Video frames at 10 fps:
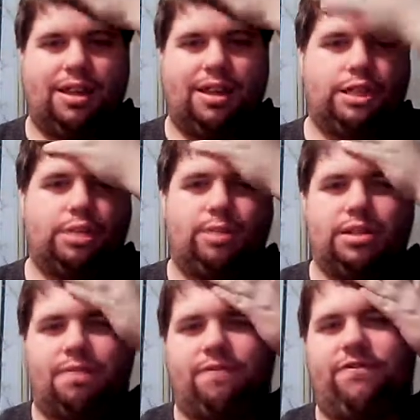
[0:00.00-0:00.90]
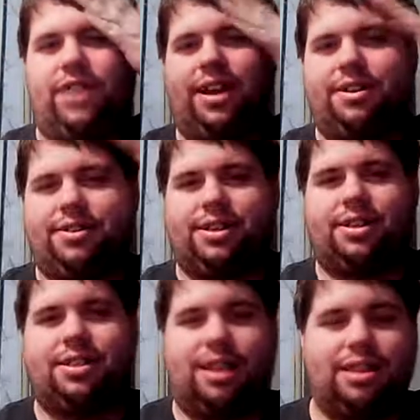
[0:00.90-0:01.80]
that she wasn't fired.
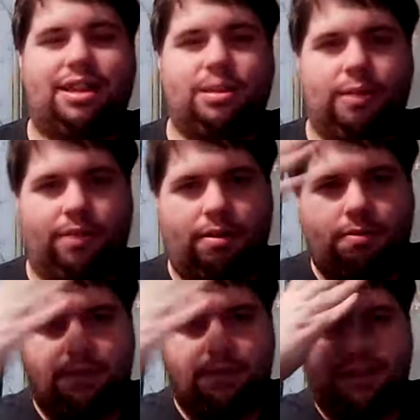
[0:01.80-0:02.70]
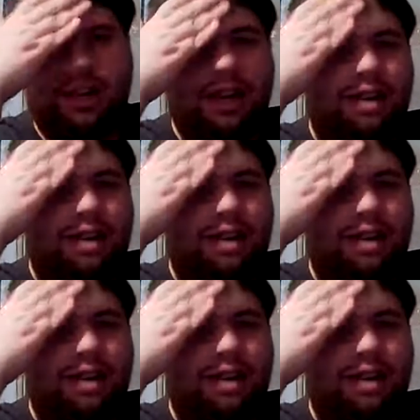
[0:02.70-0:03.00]
That's my favorite part.